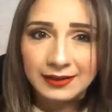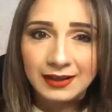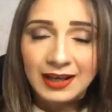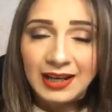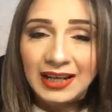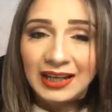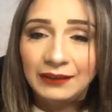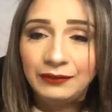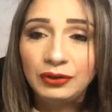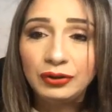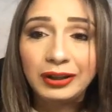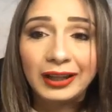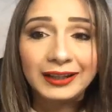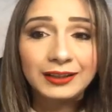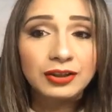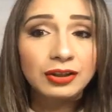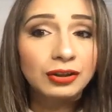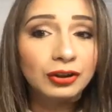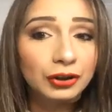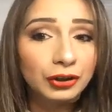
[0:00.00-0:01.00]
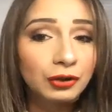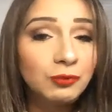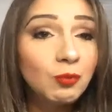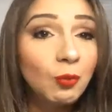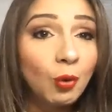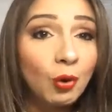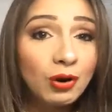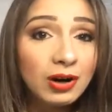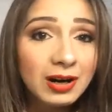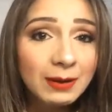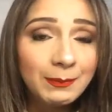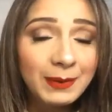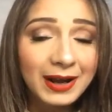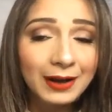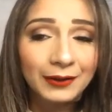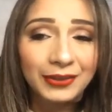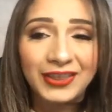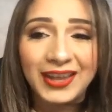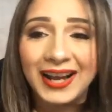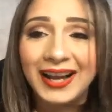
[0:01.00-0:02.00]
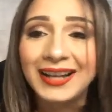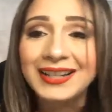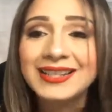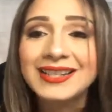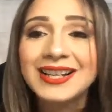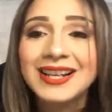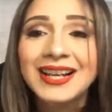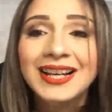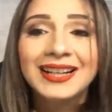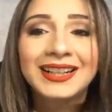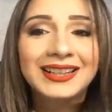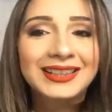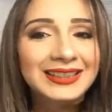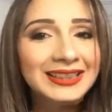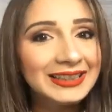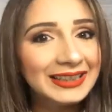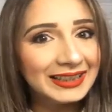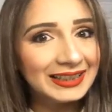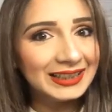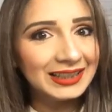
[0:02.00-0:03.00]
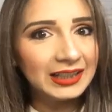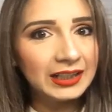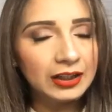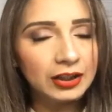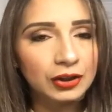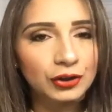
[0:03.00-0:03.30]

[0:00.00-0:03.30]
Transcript: If you'd like to learn more about that, click here.